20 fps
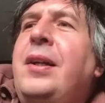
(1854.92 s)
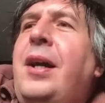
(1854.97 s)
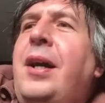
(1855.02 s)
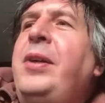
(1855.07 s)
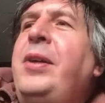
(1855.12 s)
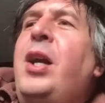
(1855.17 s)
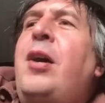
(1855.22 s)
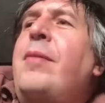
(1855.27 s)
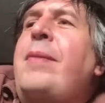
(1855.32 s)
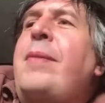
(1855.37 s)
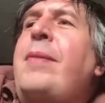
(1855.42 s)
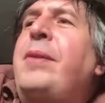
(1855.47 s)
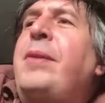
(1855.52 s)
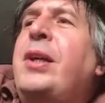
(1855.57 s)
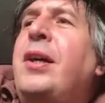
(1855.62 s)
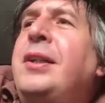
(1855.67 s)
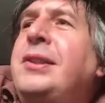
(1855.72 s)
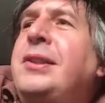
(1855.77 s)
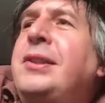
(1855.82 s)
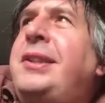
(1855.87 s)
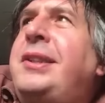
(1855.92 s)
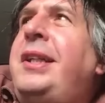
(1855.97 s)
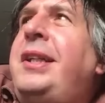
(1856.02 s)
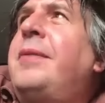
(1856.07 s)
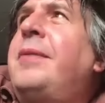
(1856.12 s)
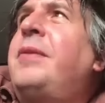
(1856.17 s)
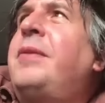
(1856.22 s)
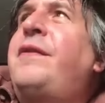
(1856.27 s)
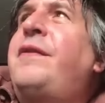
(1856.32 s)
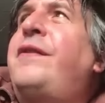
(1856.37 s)
I mean, I remember going to see
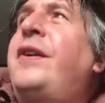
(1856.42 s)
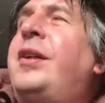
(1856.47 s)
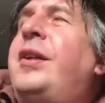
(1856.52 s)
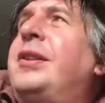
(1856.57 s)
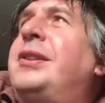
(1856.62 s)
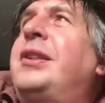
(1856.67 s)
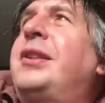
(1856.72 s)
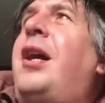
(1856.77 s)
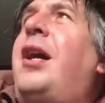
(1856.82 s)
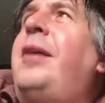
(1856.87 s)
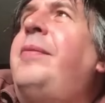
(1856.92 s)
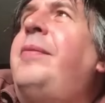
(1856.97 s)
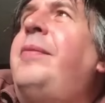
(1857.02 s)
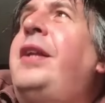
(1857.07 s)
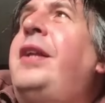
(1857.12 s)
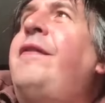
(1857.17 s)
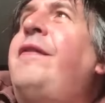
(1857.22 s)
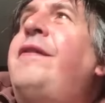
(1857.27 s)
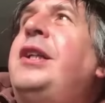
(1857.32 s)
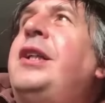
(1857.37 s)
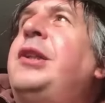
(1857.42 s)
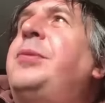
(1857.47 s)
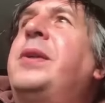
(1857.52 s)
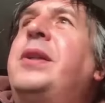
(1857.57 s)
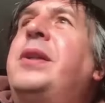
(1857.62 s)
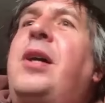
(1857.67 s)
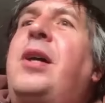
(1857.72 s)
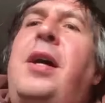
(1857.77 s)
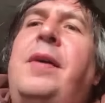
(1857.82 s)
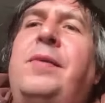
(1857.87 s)
them the first time and they finished
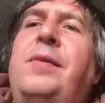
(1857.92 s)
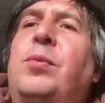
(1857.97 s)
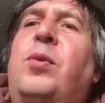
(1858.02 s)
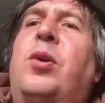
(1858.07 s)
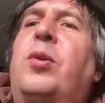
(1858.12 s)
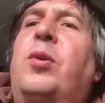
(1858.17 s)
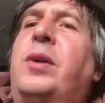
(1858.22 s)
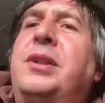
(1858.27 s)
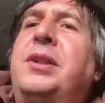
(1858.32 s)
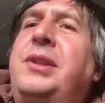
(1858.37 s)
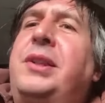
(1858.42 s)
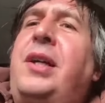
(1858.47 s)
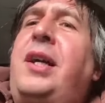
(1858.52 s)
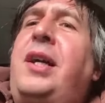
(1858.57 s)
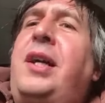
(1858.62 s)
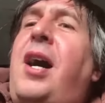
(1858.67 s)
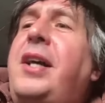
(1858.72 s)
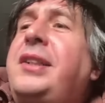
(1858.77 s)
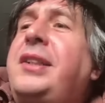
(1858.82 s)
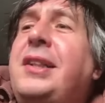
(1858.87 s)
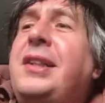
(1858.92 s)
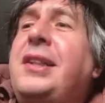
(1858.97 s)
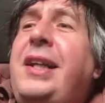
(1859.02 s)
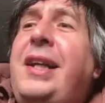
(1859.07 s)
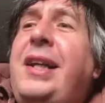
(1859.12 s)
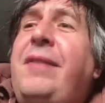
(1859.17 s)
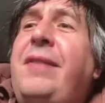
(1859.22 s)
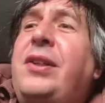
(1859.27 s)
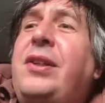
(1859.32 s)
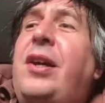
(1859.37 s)
with I Am the Walrus. And I didn't
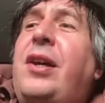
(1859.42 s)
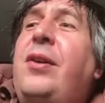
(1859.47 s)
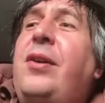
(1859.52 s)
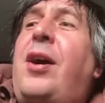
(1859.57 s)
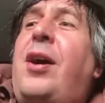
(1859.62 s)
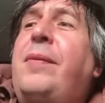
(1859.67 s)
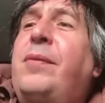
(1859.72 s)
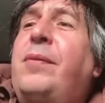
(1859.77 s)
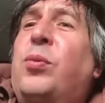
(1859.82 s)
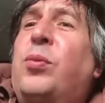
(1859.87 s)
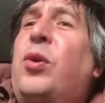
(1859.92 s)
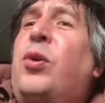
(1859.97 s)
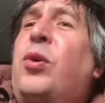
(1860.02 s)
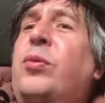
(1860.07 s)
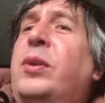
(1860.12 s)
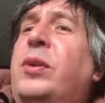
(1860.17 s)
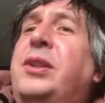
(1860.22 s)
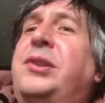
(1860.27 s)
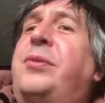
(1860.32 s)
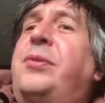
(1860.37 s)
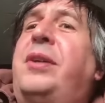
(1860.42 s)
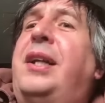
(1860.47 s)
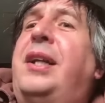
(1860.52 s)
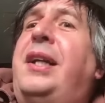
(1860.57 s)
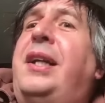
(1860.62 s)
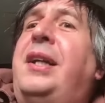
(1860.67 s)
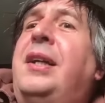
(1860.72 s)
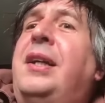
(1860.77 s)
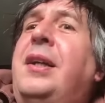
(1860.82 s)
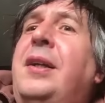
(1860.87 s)
even know I Am the Walrus,
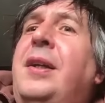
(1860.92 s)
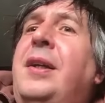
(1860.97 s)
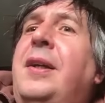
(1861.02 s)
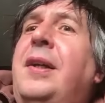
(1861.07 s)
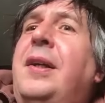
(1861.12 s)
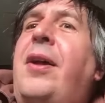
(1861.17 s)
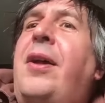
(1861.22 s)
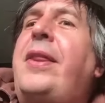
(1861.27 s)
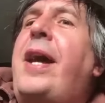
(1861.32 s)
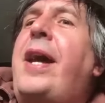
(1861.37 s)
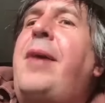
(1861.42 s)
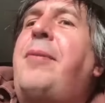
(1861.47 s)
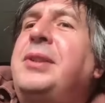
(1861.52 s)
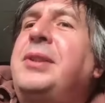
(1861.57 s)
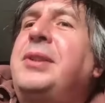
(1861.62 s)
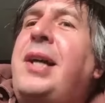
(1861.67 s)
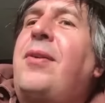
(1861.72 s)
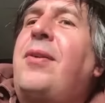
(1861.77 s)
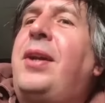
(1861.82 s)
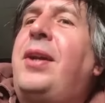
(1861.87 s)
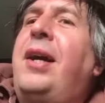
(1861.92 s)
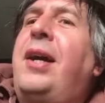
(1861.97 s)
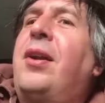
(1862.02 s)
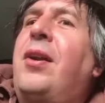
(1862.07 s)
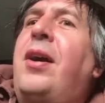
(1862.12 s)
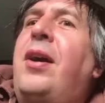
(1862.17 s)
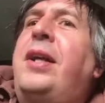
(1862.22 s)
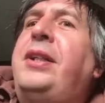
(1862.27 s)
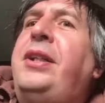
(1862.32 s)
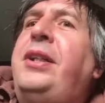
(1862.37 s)
really. That was how
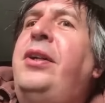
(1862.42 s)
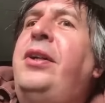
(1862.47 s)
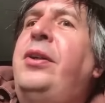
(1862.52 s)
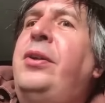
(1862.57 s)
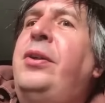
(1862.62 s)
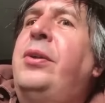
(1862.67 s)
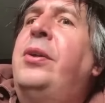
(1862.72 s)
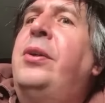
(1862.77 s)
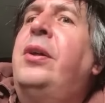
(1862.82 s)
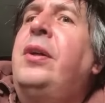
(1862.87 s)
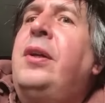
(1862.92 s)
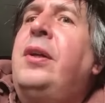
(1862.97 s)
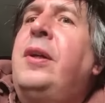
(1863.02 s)
little I knew.